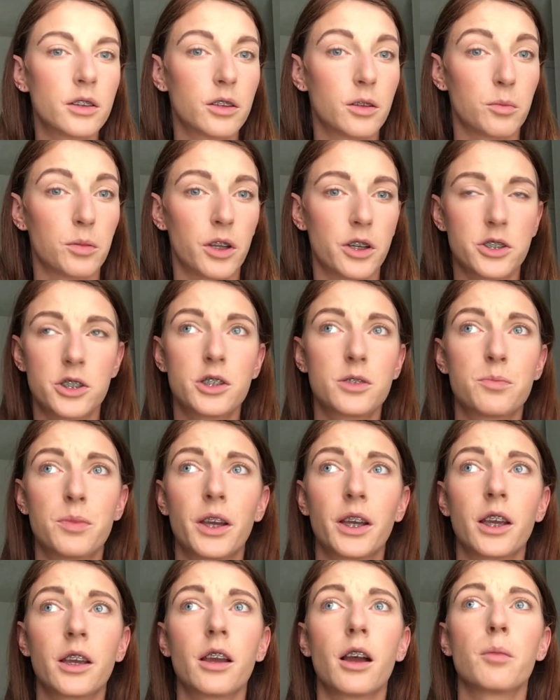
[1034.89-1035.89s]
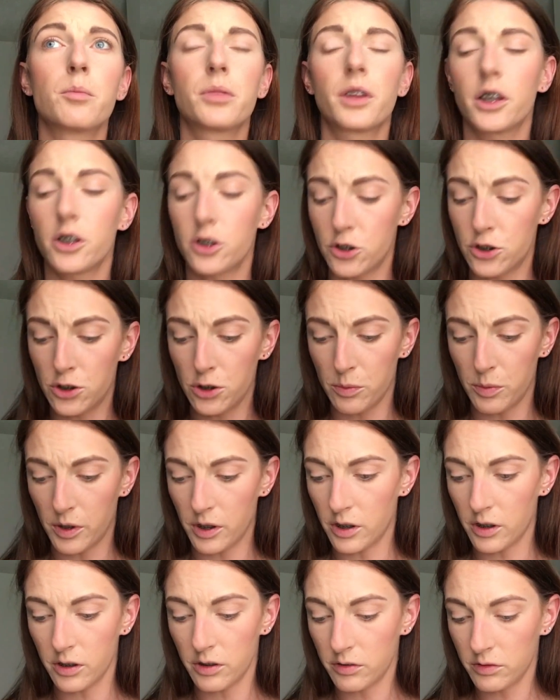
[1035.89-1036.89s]
The blush is picking up like
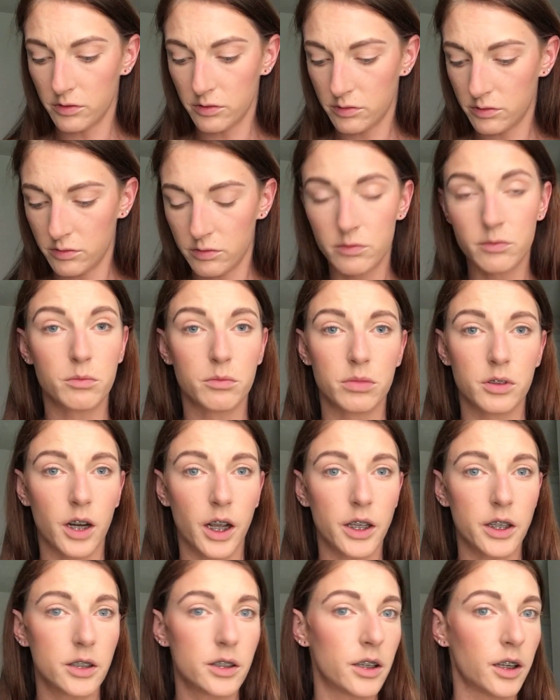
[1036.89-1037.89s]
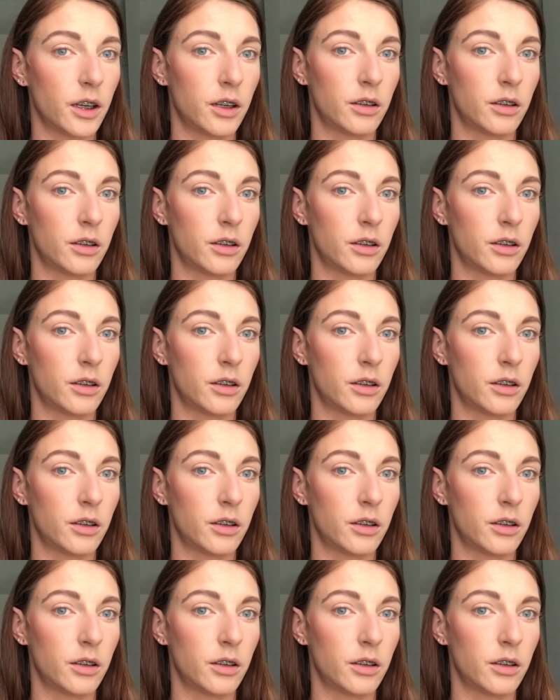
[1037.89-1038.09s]
super bright,